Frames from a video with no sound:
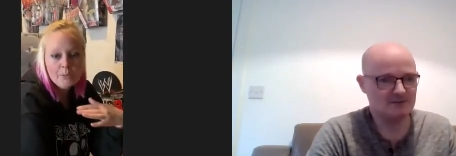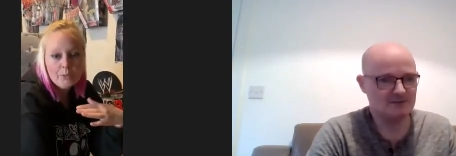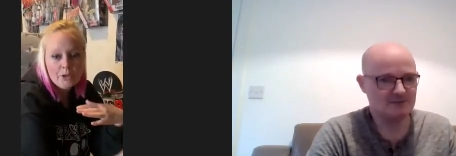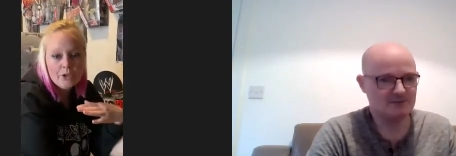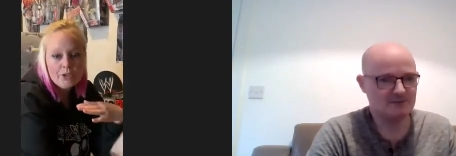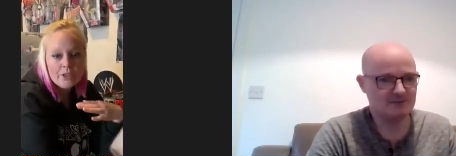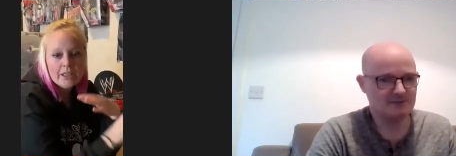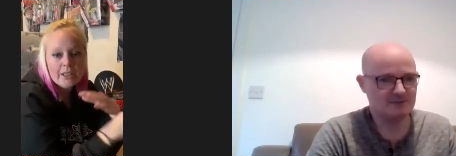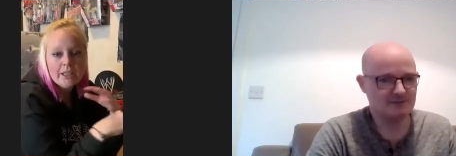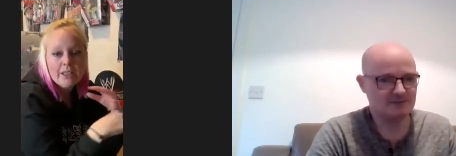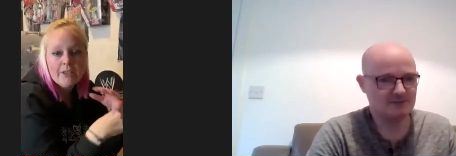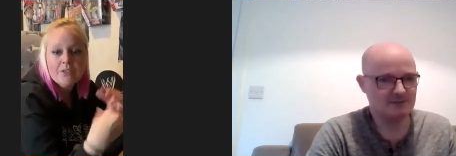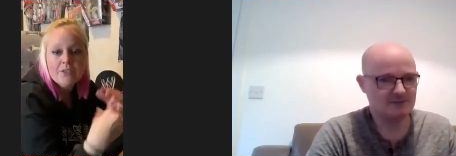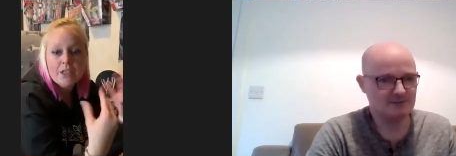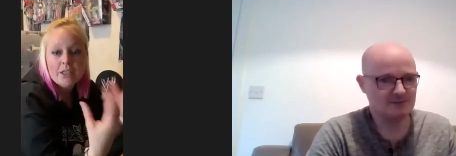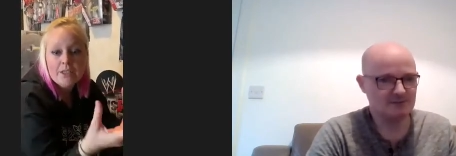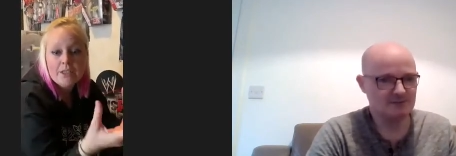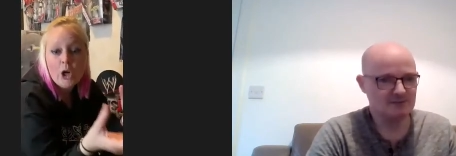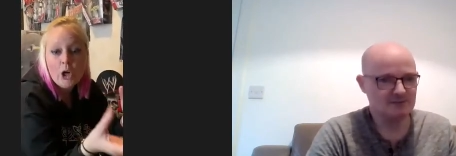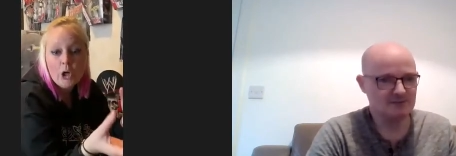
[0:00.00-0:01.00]
Speaker 1: because it gives
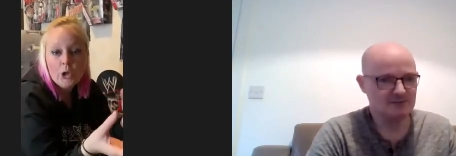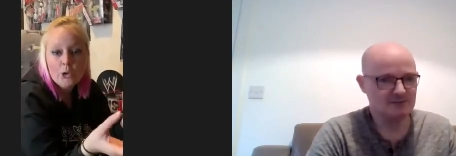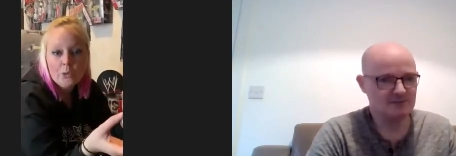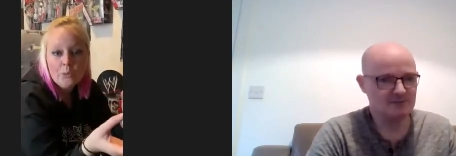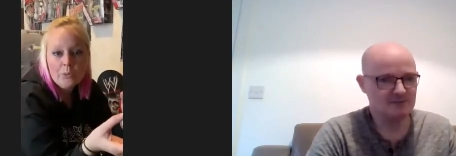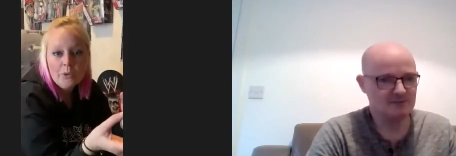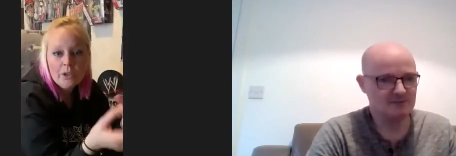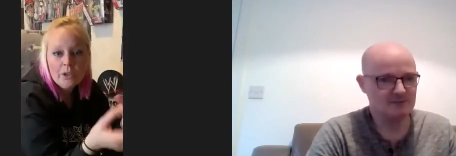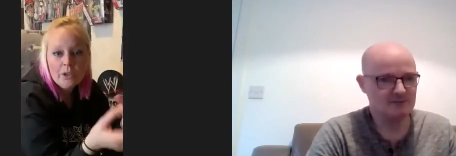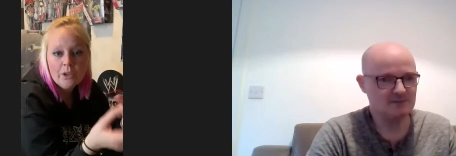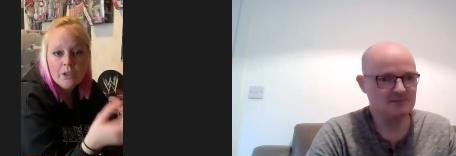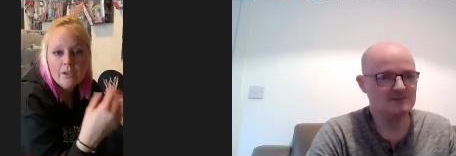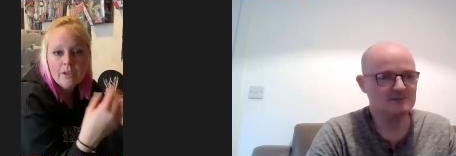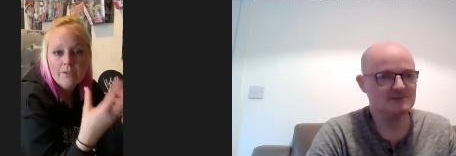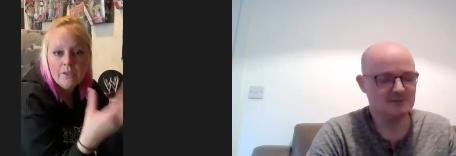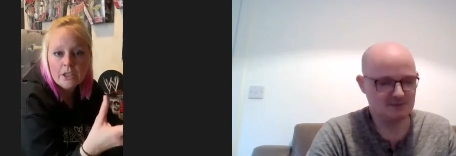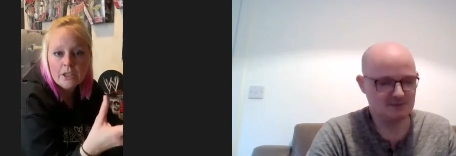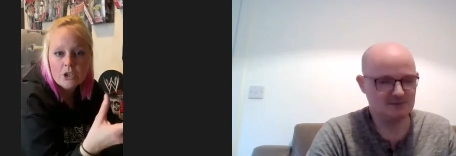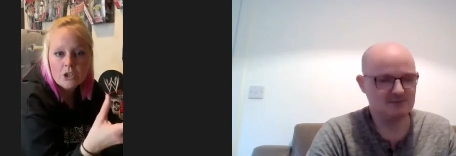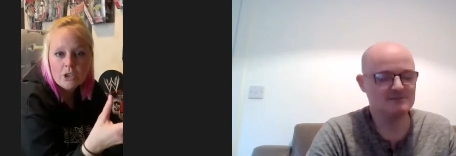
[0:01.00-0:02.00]
us hope that
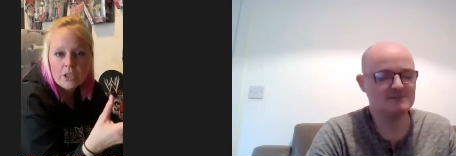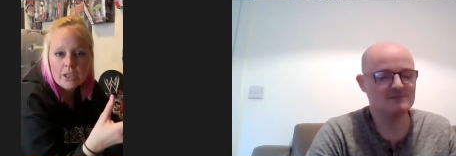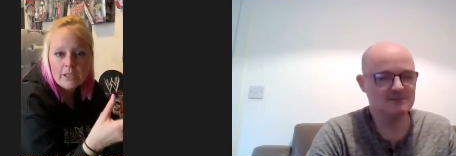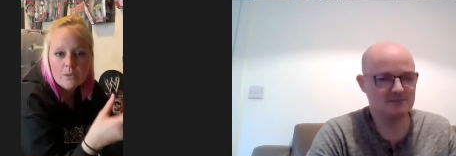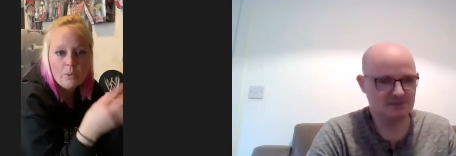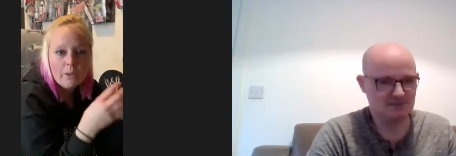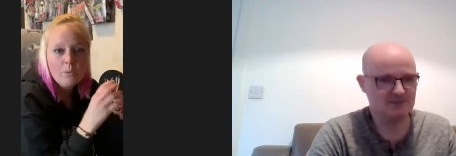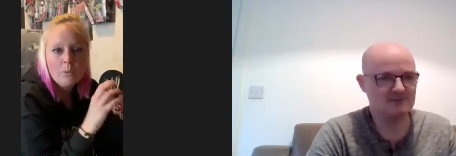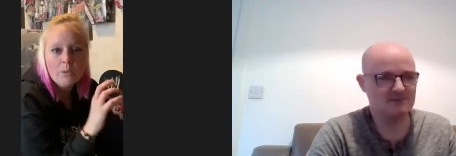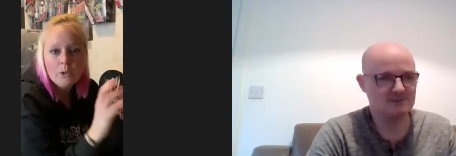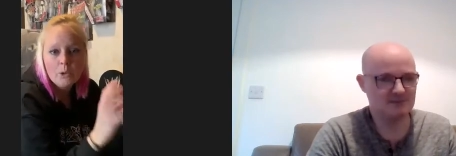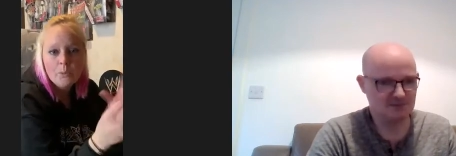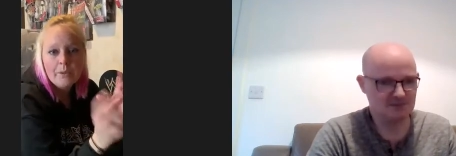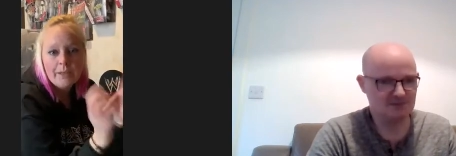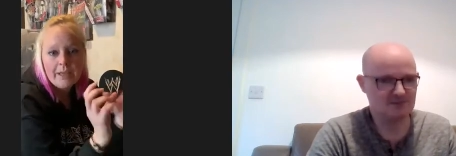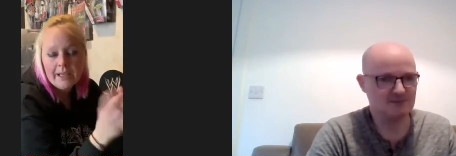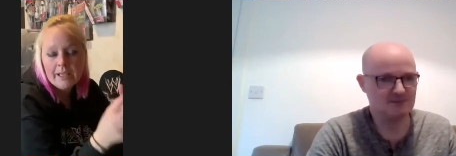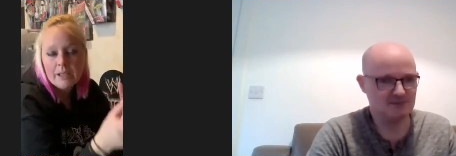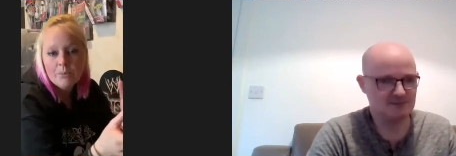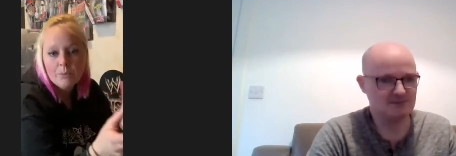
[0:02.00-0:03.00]
eventually we will
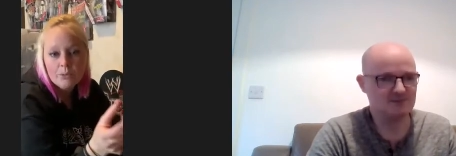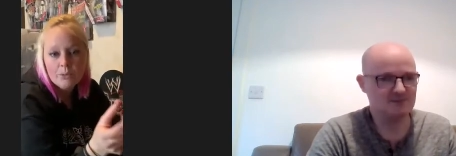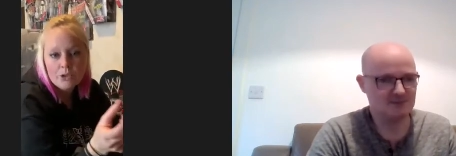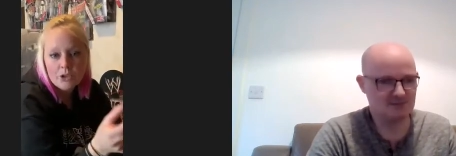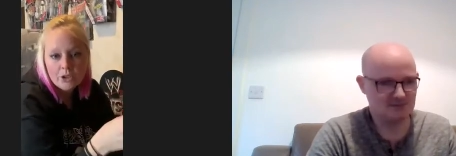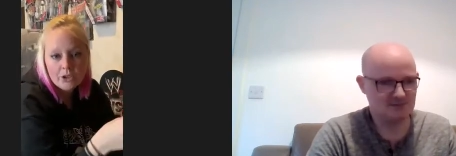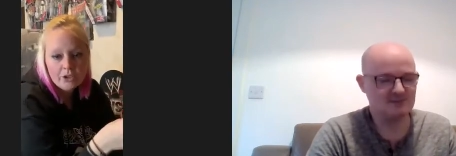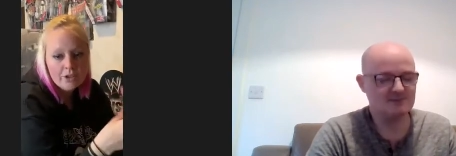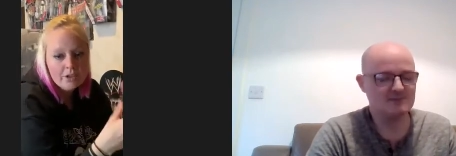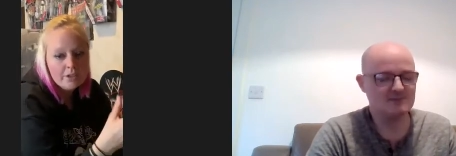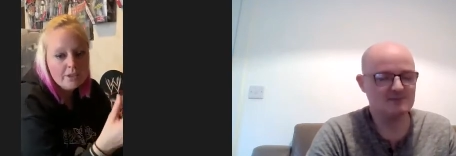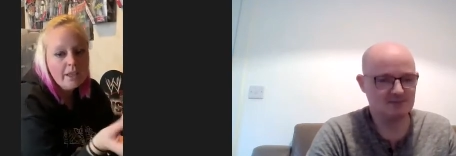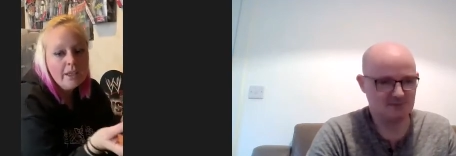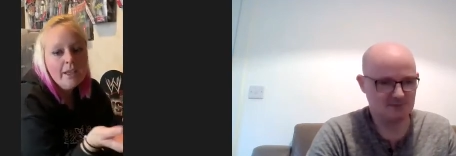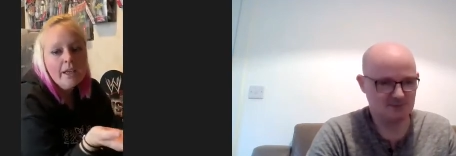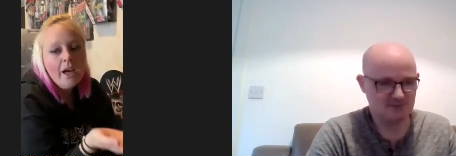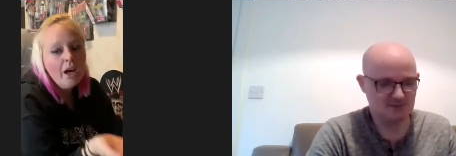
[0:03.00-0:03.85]
be able to, because